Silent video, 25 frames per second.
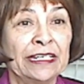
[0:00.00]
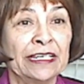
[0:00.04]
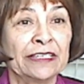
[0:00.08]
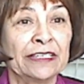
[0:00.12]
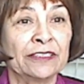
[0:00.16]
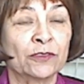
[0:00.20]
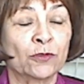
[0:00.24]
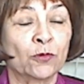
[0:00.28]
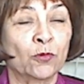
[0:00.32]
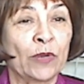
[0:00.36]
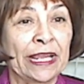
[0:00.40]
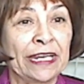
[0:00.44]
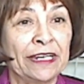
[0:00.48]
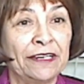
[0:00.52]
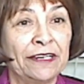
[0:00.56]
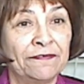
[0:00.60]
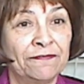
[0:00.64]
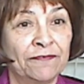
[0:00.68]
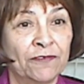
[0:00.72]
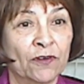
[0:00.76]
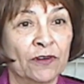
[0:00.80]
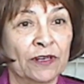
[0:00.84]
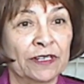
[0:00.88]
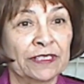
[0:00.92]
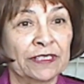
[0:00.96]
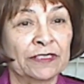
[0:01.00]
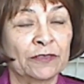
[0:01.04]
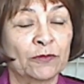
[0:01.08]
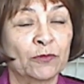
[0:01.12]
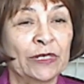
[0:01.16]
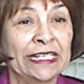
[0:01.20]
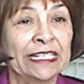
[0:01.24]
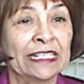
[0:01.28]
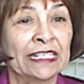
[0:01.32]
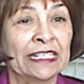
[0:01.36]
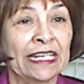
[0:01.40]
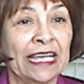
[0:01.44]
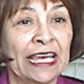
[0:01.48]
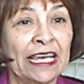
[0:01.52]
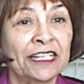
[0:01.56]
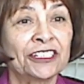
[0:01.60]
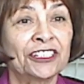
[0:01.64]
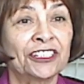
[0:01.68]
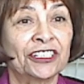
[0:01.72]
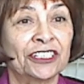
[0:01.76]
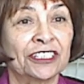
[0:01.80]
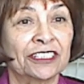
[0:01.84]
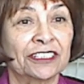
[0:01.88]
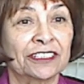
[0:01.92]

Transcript: and they're waiting for the re-election.